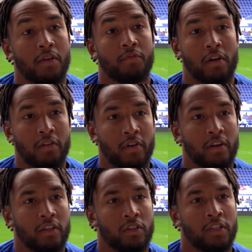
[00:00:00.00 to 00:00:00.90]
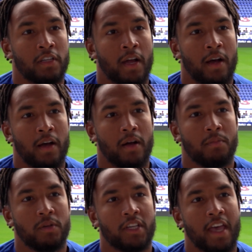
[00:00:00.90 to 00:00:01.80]
Very, very good.
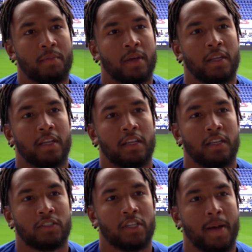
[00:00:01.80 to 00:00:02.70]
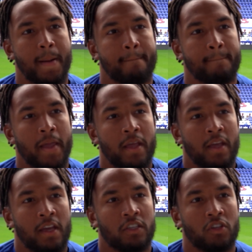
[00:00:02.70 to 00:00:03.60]
He's came in and he's
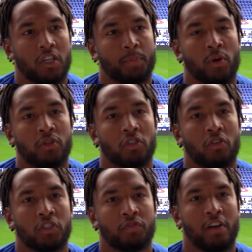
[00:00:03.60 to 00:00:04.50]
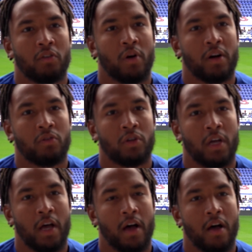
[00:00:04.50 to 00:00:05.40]
got his points across very well.
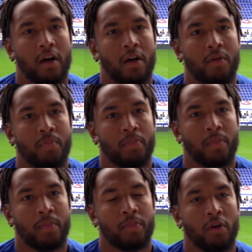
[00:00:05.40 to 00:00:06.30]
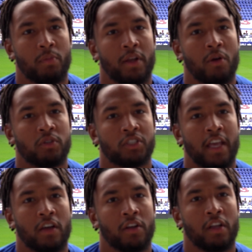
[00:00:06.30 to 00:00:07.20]
There'll be no
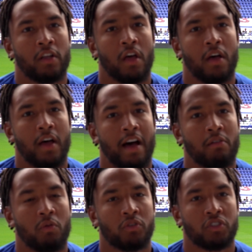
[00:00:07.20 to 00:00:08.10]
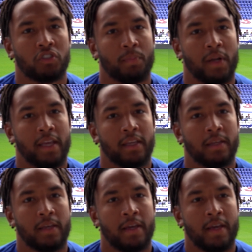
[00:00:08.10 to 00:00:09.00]
mistake on how he wants us to play.
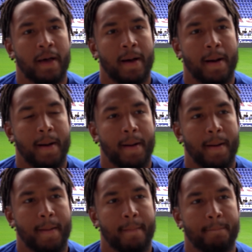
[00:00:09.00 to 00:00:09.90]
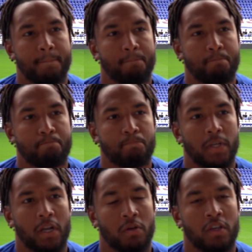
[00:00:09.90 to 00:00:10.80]

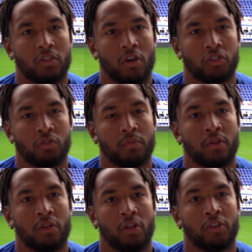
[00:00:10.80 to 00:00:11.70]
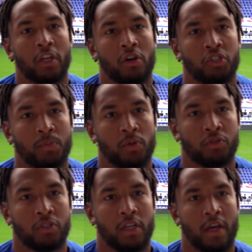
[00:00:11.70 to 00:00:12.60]
You know, he's got some
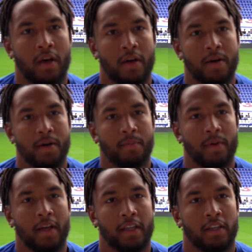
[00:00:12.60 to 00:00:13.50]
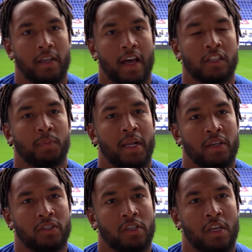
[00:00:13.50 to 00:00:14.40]
non-negotiables, and as
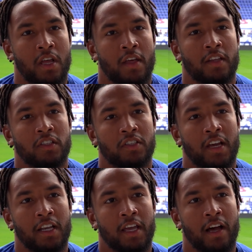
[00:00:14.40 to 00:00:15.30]
players, that's exactly